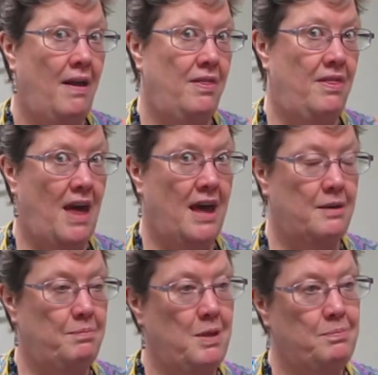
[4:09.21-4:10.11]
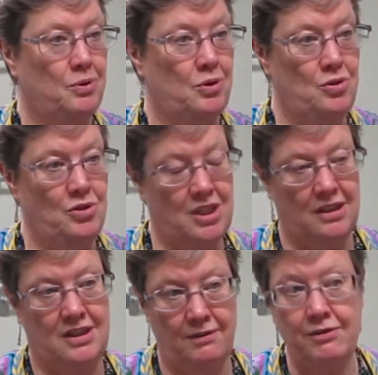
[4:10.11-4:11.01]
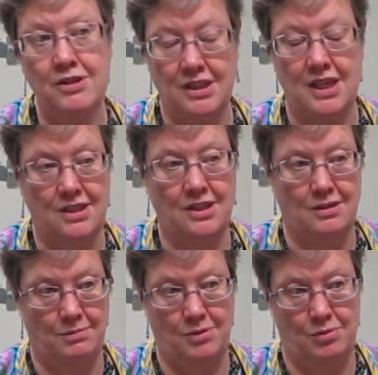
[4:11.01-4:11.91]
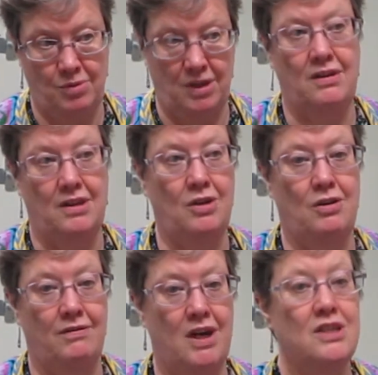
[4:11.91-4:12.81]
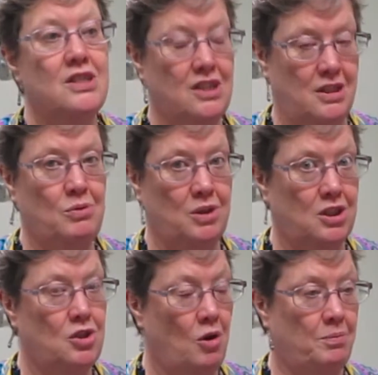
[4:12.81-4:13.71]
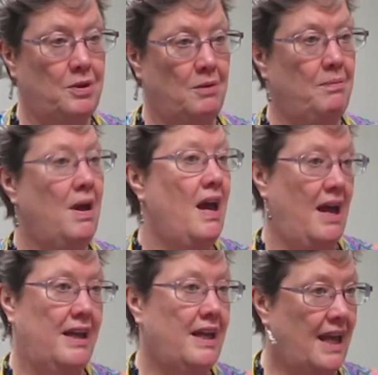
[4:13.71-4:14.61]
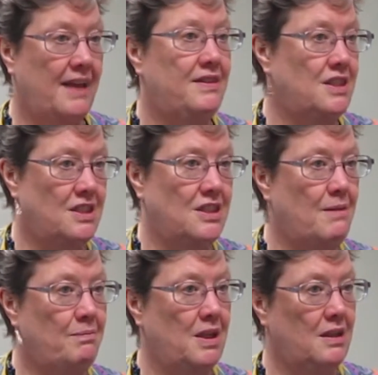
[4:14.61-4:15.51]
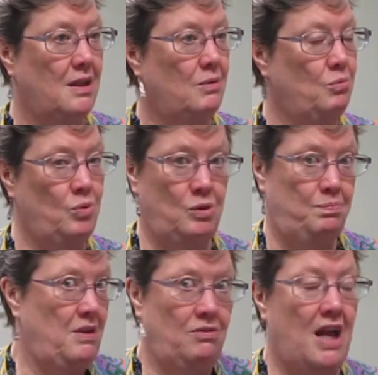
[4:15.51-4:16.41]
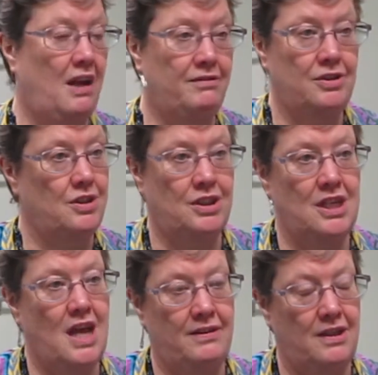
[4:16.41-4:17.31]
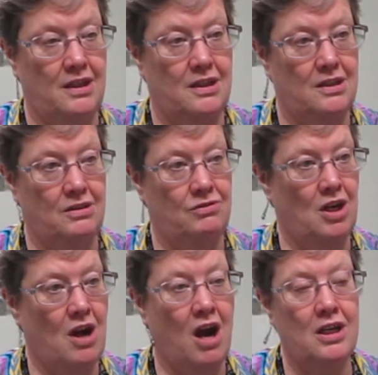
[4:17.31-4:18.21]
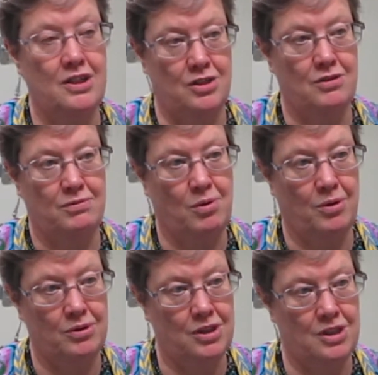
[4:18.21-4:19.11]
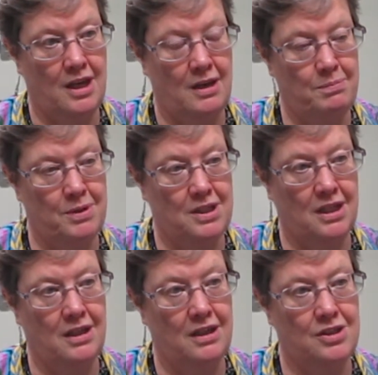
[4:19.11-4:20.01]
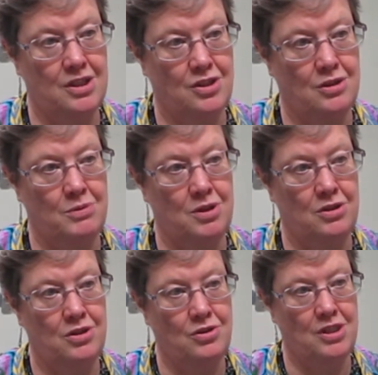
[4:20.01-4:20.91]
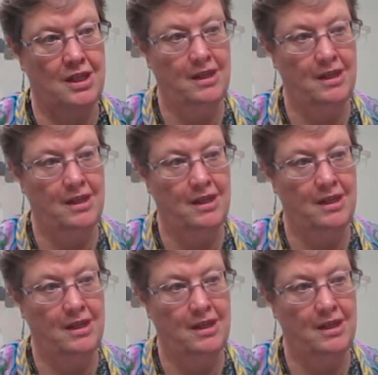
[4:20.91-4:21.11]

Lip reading: that people using different systems within the university will adopt them. And again, this is something that would be relevant, I think, regardless of what particular system you're using.